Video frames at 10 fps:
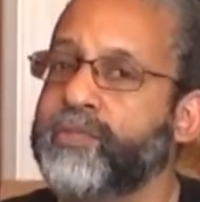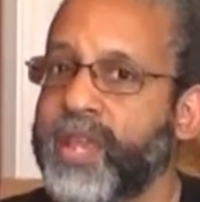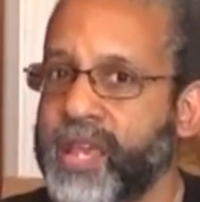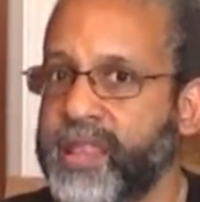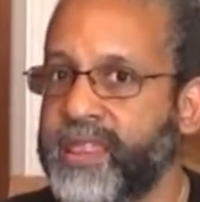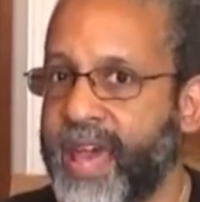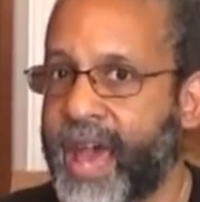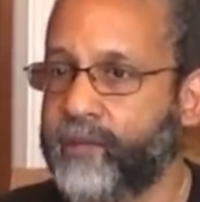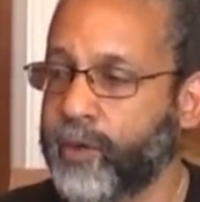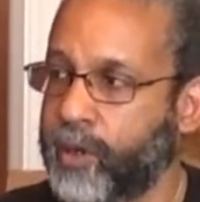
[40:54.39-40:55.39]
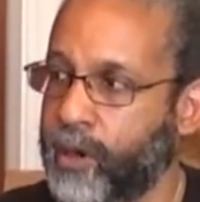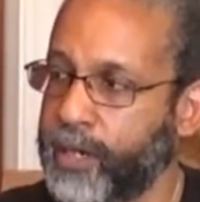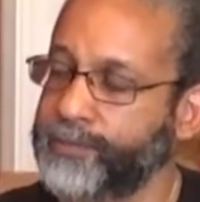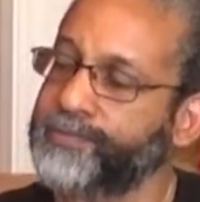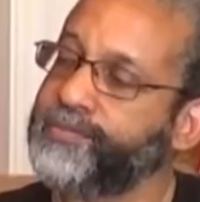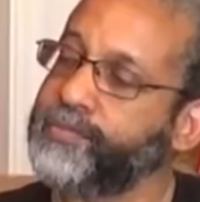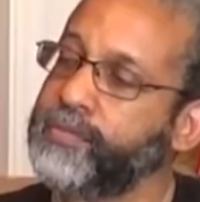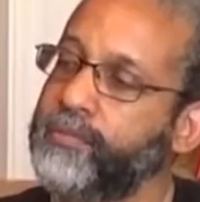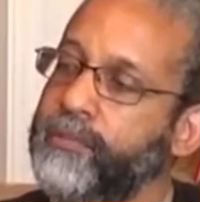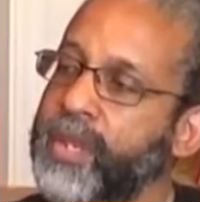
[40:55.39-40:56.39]
in that regard.
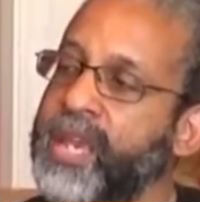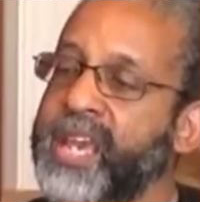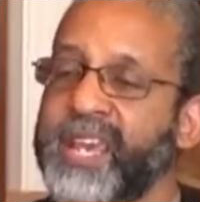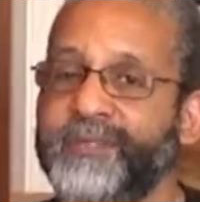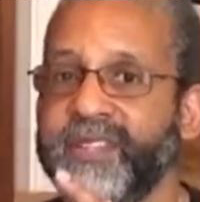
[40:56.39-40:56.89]
If